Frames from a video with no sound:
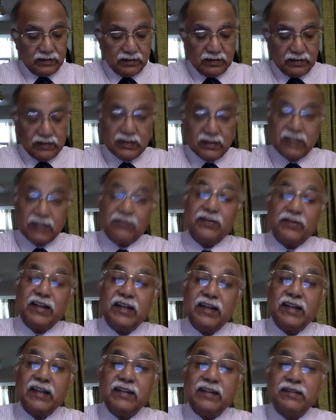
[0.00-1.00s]
That's
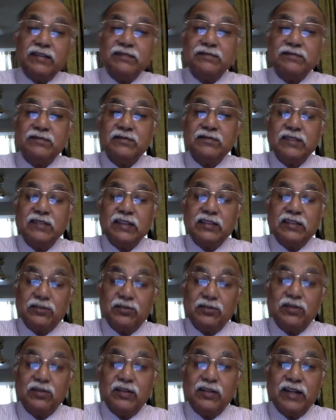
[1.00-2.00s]
why it's
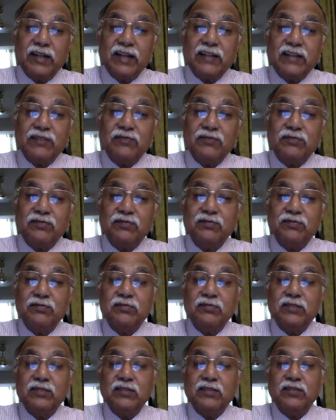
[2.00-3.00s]
good, like, to
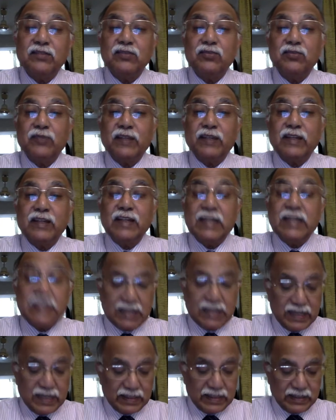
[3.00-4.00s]
listen to
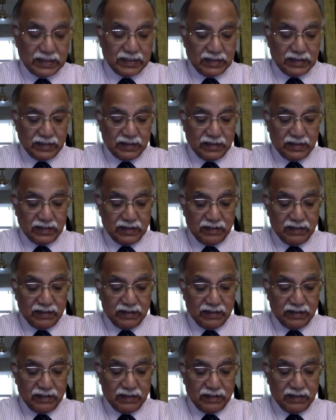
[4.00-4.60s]
Ecclesiastes,